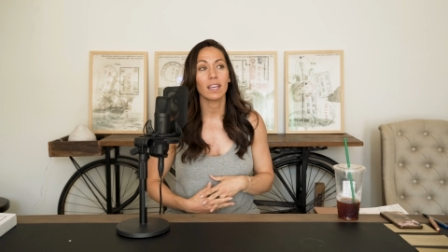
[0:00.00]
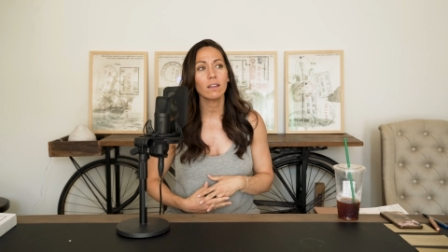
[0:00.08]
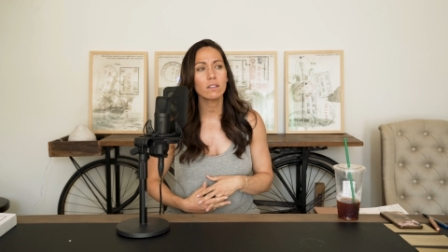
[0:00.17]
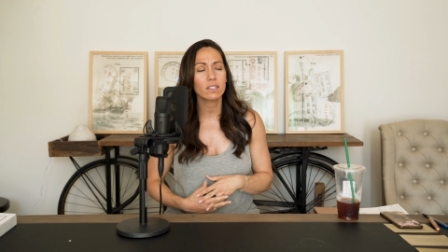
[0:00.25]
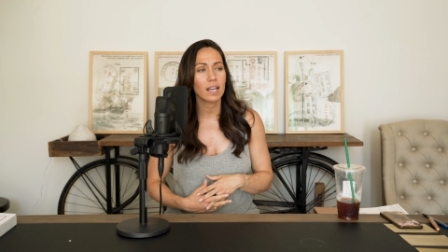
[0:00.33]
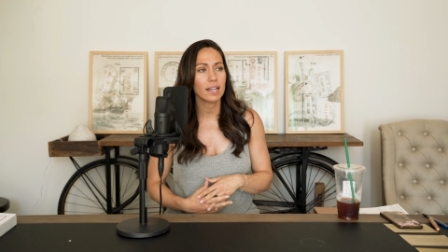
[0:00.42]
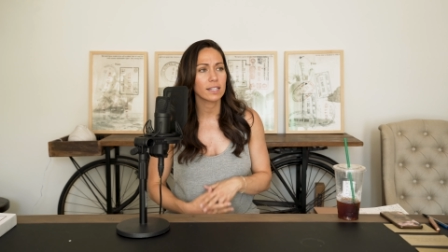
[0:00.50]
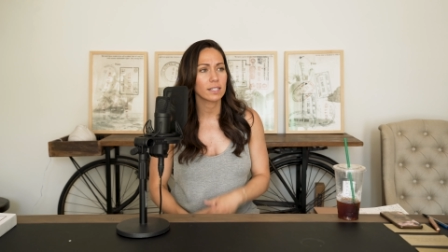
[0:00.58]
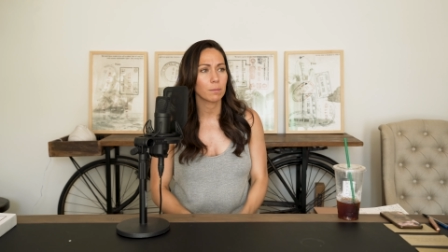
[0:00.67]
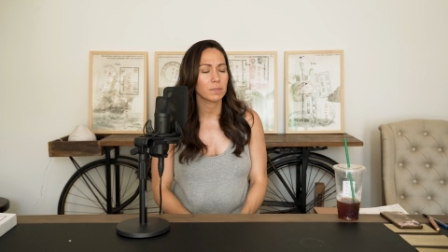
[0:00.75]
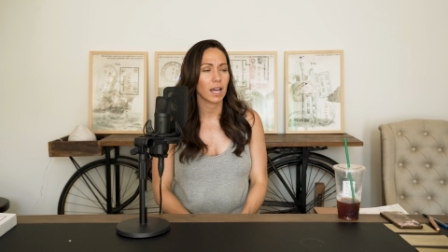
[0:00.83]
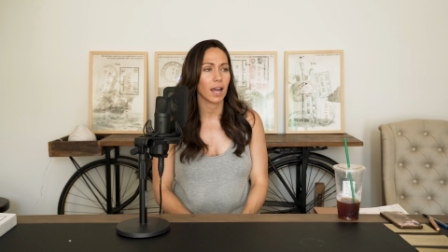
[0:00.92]
He'll say
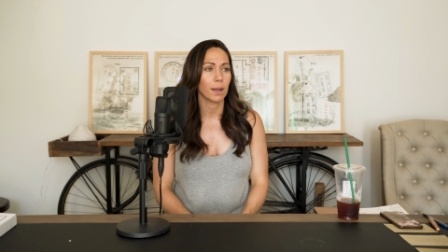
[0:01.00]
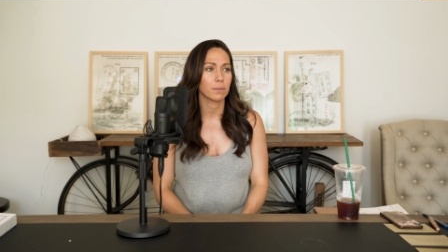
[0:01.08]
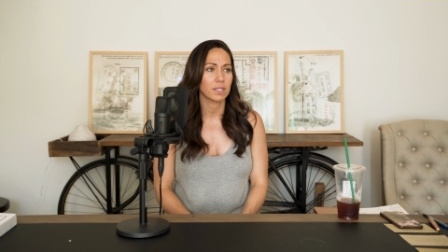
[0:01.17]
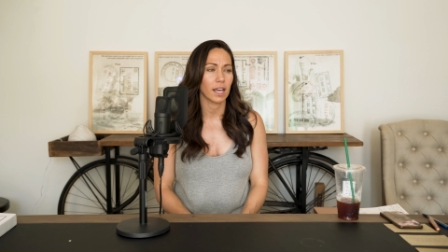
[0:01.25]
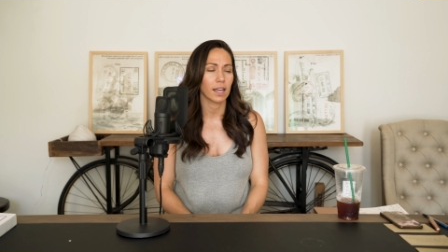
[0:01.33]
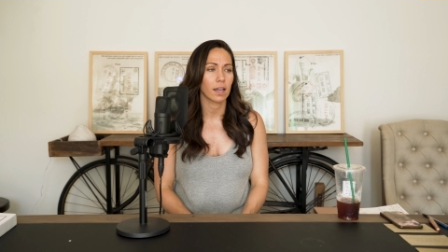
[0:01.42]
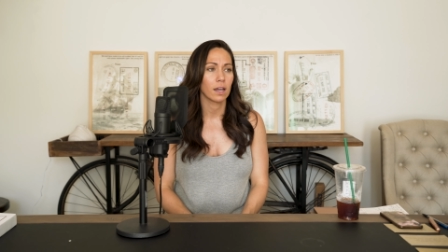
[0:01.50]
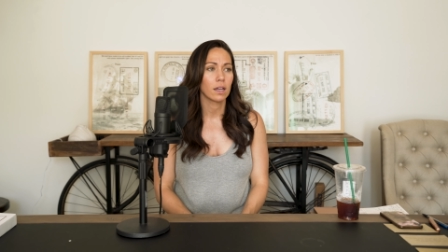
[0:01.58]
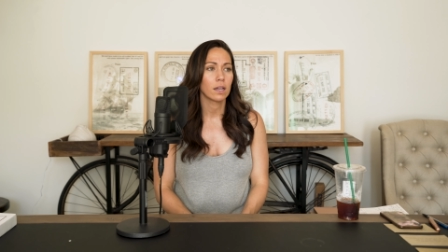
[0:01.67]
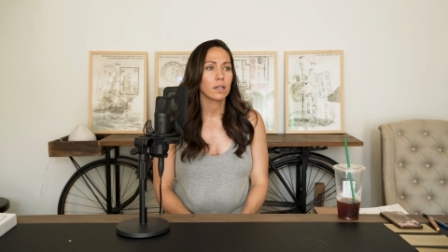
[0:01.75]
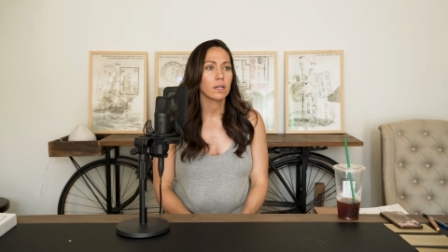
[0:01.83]
sometimes like